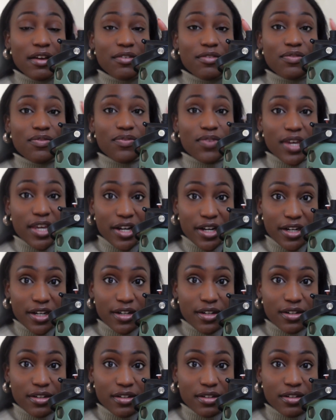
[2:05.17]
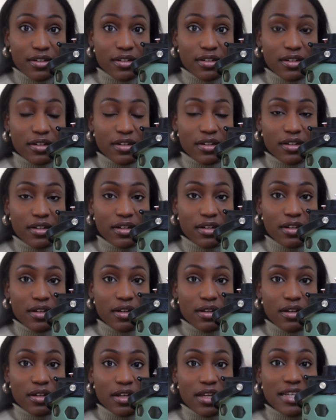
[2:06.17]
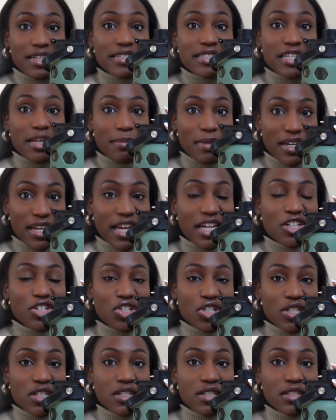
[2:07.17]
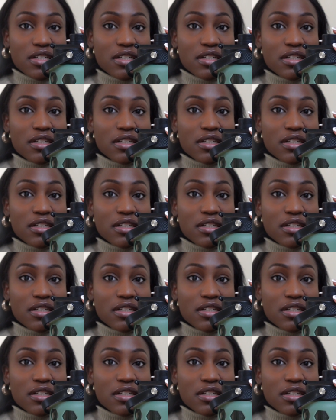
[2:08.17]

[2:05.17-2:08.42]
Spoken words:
fear, intimidation.